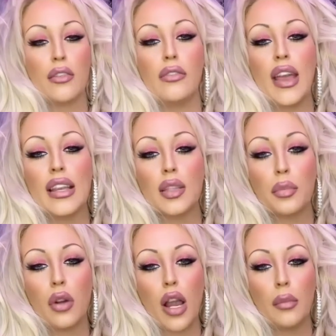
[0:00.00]
Face
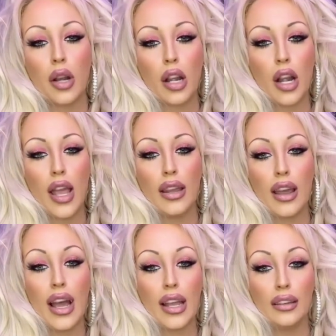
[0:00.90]
Primer and
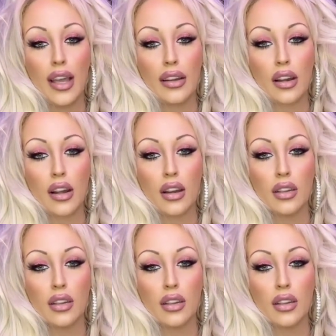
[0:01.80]
Highlighter.